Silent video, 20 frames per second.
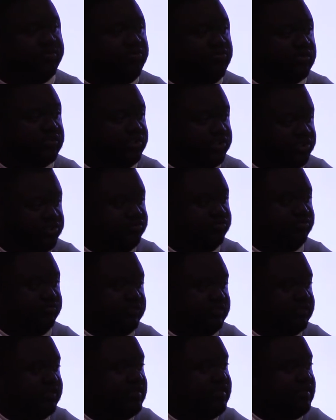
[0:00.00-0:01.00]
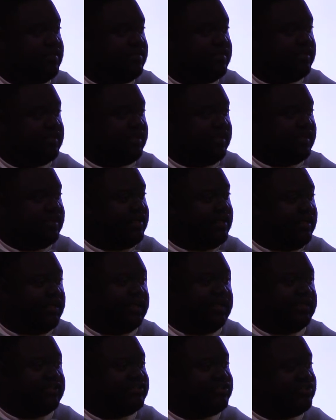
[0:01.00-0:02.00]
Puka's shoes?
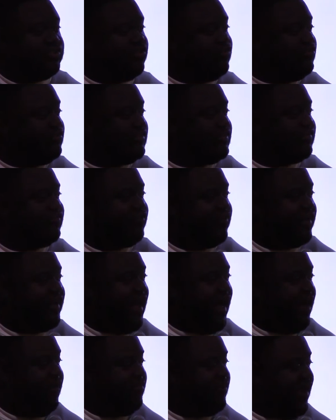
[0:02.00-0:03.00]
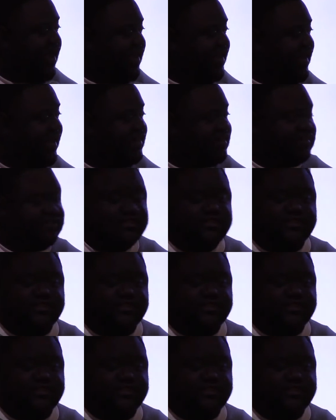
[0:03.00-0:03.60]
His shoes is phenomenal. I'd like to